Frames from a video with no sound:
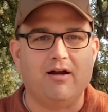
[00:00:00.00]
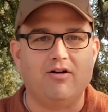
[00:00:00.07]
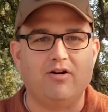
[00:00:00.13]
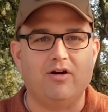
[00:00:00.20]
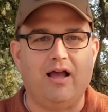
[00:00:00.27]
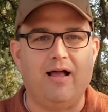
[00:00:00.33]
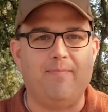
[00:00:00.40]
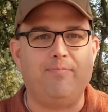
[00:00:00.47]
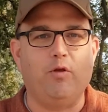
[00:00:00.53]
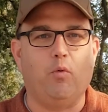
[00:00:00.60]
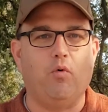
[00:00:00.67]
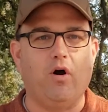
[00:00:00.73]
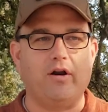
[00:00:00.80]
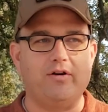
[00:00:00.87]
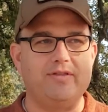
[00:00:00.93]
our
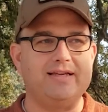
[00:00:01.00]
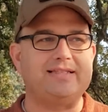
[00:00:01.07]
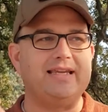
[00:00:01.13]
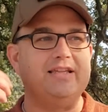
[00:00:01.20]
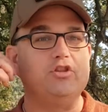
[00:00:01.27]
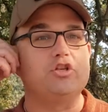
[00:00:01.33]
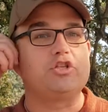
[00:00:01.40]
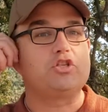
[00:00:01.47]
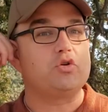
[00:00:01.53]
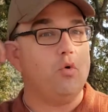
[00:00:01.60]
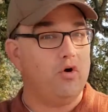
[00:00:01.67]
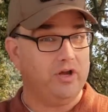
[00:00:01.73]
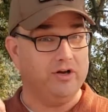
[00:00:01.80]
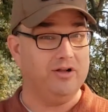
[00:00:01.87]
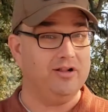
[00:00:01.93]
water that's in the
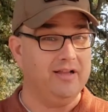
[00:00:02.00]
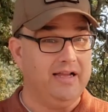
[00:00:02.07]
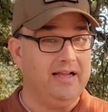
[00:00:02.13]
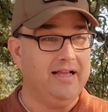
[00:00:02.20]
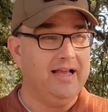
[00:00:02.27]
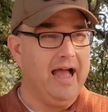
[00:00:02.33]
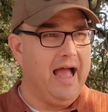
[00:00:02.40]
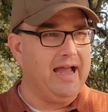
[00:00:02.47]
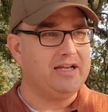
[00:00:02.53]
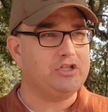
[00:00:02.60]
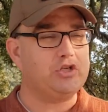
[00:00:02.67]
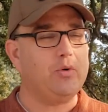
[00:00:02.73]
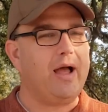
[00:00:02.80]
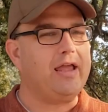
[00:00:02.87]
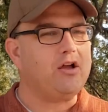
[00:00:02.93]
soil.
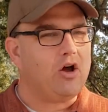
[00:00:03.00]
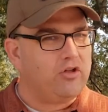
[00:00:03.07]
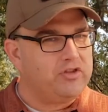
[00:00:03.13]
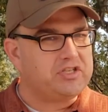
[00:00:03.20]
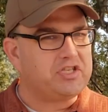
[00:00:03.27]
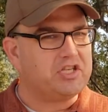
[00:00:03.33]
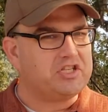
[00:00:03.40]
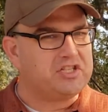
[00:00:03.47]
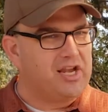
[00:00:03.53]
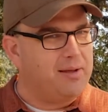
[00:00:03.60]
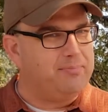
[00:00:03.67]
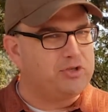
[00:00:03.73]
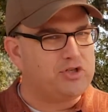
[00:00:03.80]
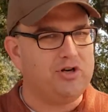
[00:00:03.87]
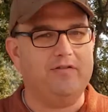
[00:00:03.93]
So I call this the
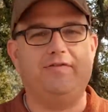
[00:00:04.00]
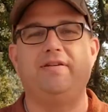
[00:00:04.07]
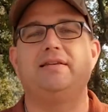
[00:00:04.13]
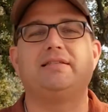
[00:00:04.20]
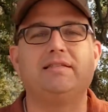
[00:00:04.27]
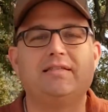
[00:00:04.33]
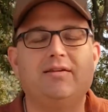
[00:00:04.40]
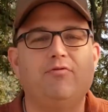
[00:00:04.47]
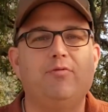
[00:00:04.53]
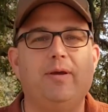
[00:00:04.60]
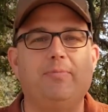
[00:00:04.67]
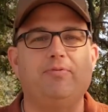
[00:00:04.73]
subsurface in some of my